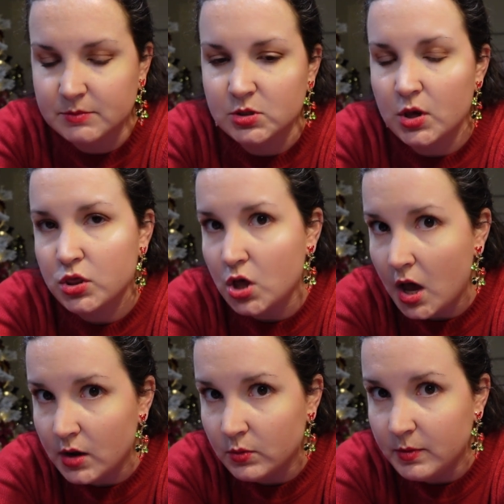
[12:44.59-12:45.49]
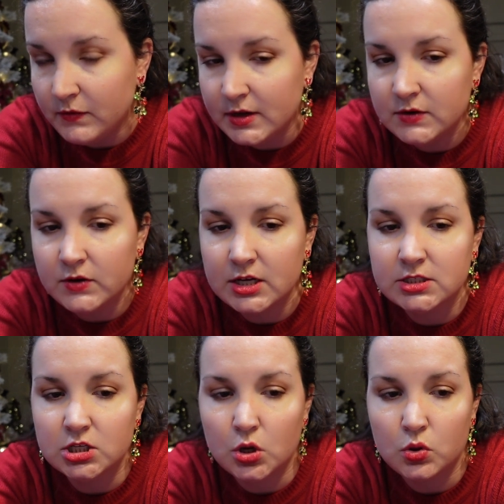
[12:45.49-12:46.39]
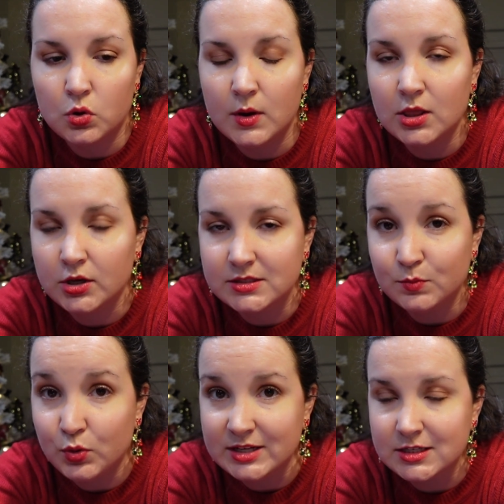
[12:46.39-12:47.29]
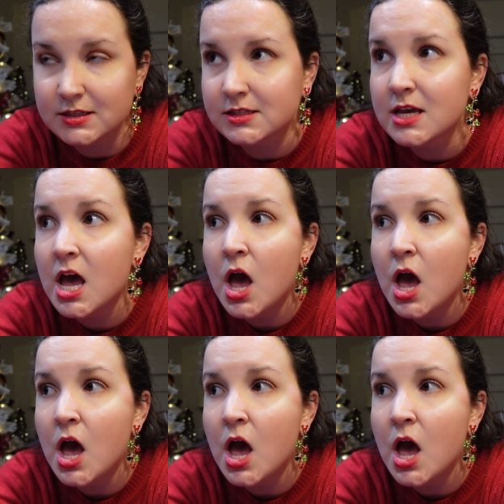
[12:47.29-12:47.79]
So I thought it would be fun for us to go through and look at some presents.